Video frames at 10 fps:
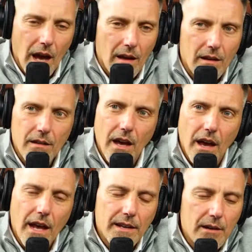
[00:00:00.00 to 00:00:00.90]
yeah
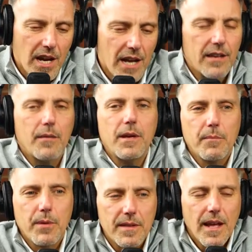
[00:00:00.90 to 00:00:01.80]
yeah and now johnnie let
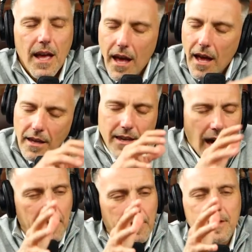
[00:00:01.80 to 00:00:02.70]
me but
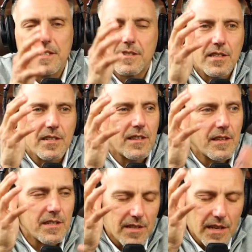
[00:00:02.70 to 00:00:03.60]
God, this just
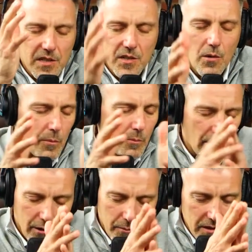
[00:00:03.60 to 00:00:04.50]
this is so
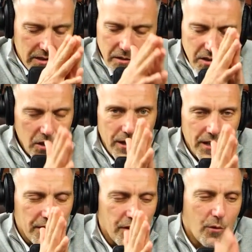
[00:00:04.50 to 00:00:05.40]
compelling because there's so
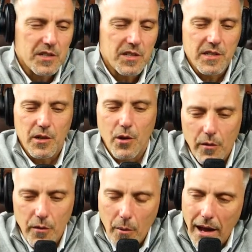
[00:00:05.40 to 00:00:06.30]
many different questions that are
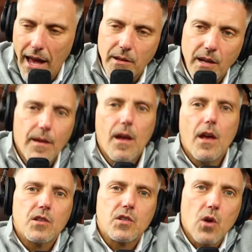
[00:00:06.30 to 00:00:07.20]
going through my head. Yeah.
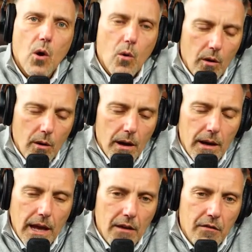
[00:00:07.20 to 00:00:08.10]
So
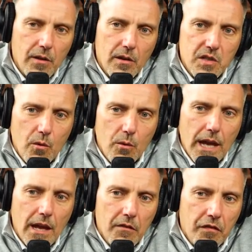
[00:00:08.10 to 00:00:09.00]
if so
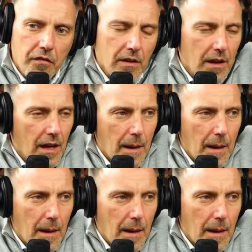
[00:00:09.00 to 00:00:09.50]
if